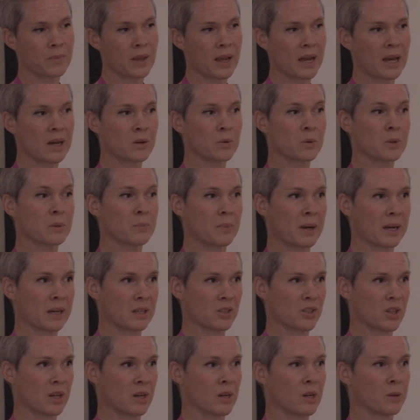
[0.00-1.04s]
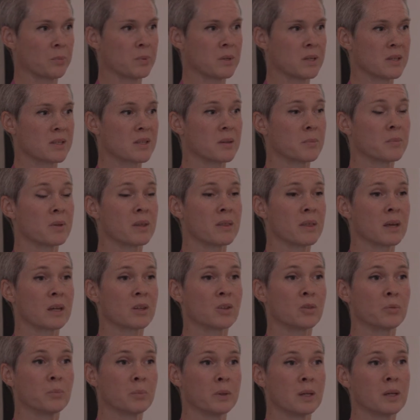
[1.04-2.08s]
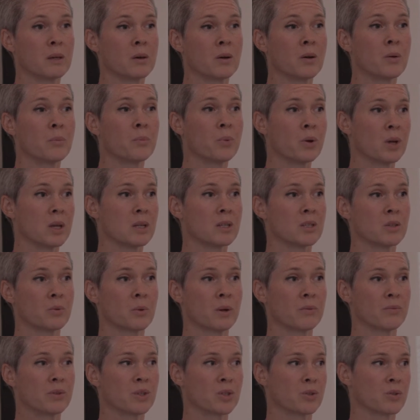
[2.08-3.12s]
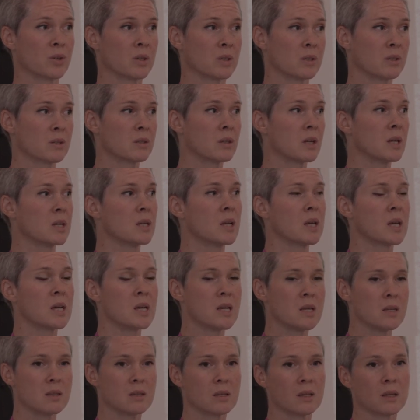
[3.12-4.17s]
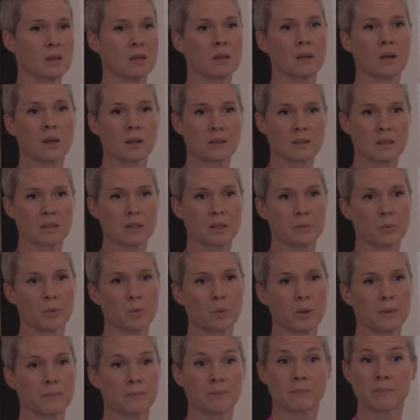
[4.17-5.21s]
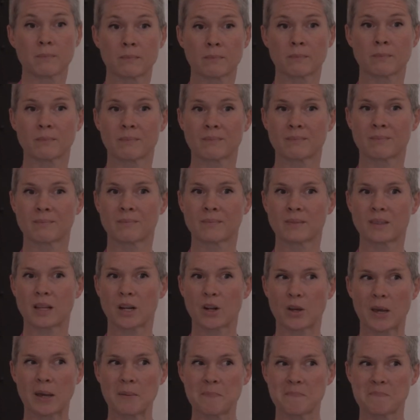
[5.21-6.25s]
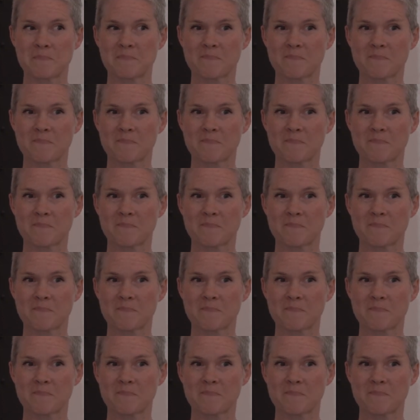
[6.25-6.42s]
How do we package that up into something that can be put into every trust in an easy, accessible way? Is that okay?